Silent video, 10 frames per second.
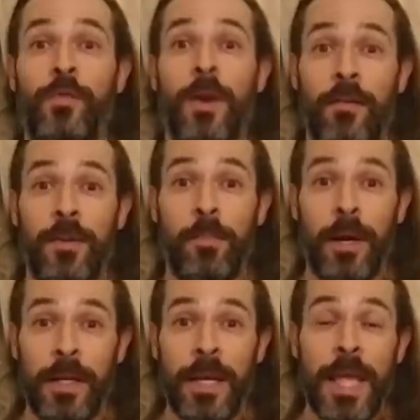for
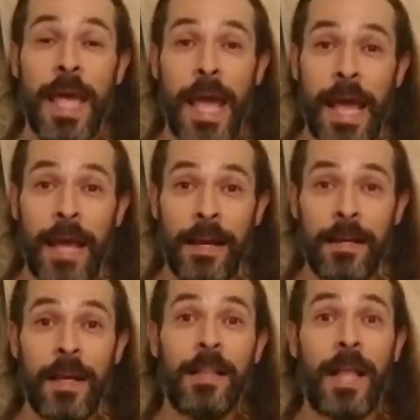everybody,
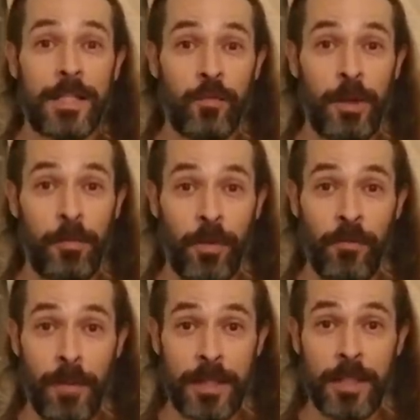and lots of people
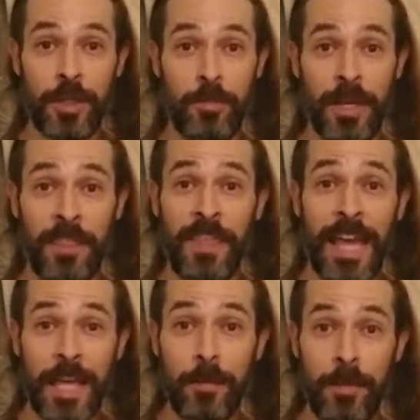have messaged me
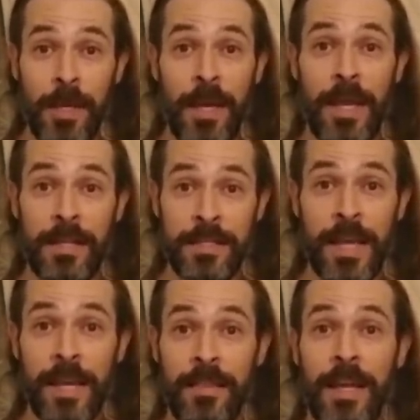thanking me and
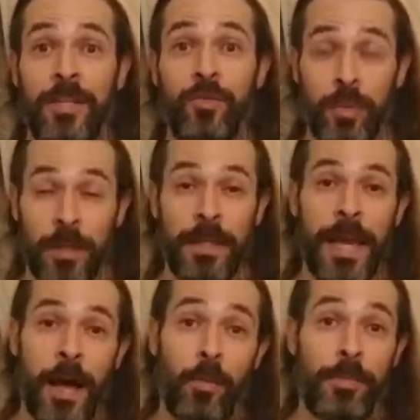saying that it's really
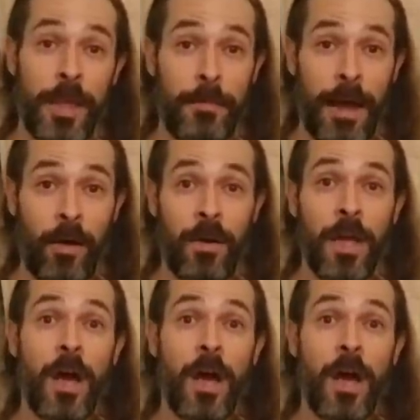helped them out,